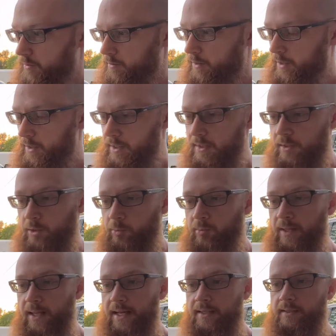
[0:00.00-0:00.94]
like these little
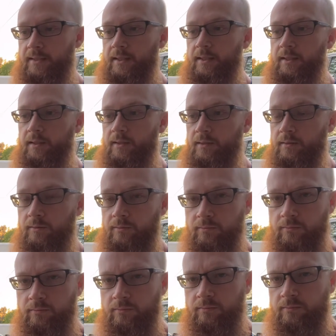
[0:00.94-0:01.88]
plastic
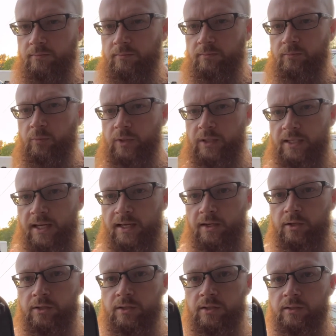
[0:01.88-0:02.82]

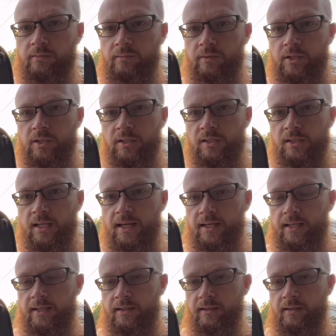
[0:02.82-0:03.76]
retainers. They just
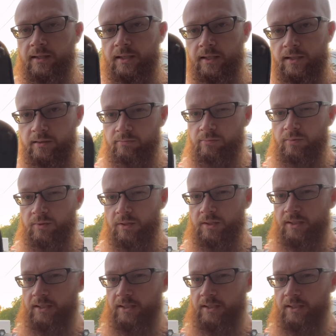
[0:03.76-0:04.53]
slide into there and just